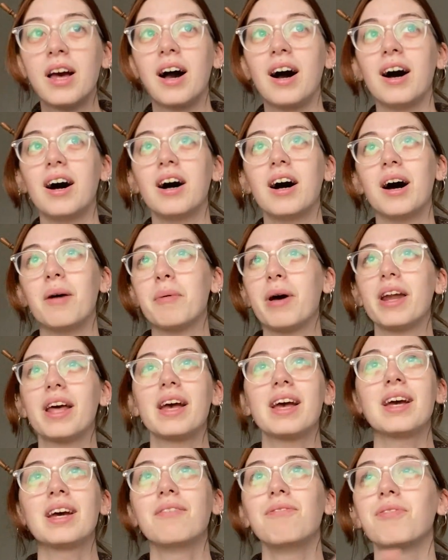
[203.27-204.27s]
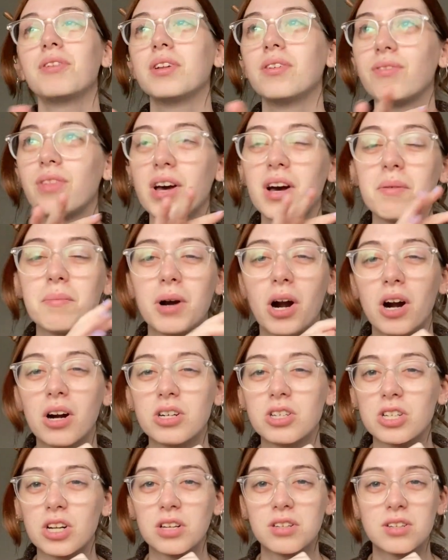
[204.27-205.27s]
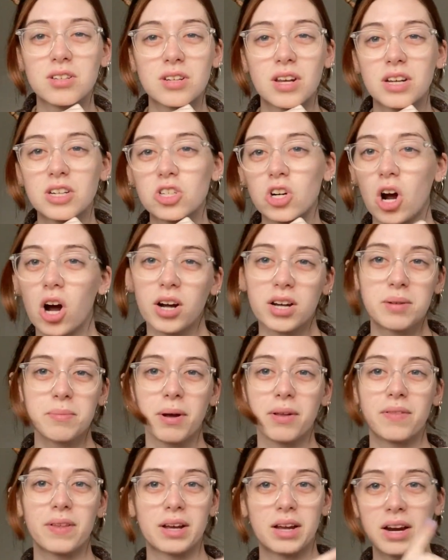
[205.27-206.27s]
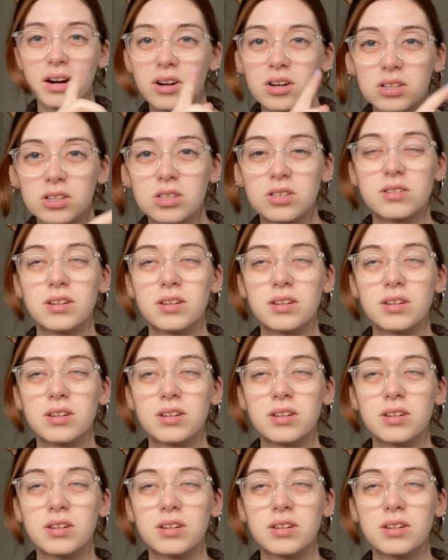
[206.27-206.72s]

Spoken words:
And a handful of them are just like talking about the characters,